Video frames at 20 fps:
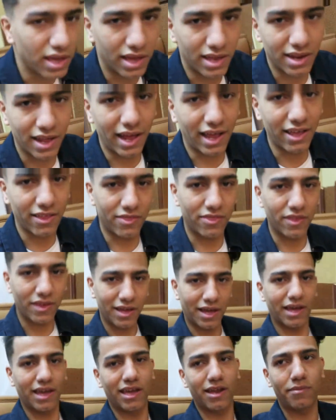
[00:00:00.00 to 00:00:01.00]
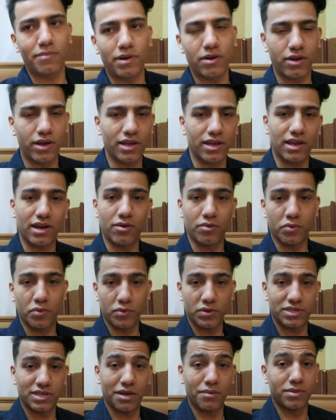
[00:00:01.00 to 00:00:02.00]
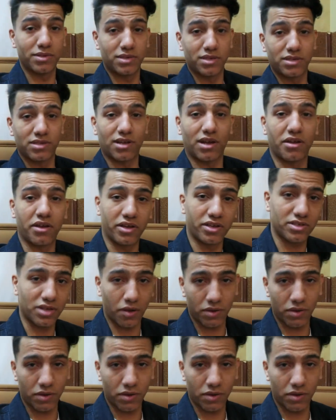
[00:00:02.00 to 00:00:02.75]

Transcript: And I hate, thing I hate about hanging out with Wissam is he's all, he's